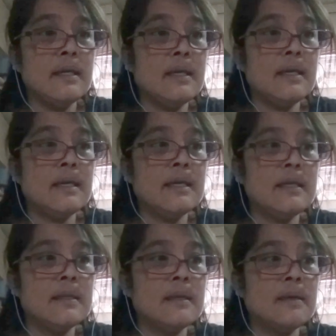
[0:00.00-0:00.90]

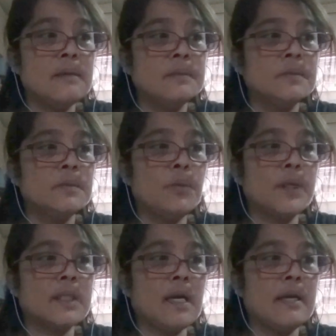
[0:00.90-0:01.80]
and
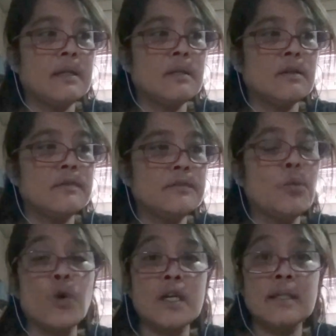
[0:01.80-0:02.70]
what kind of
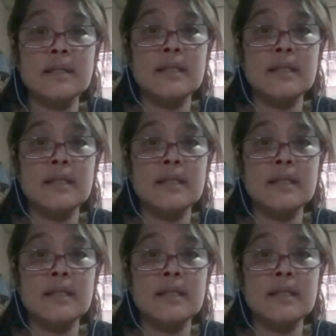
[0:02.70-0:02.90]
work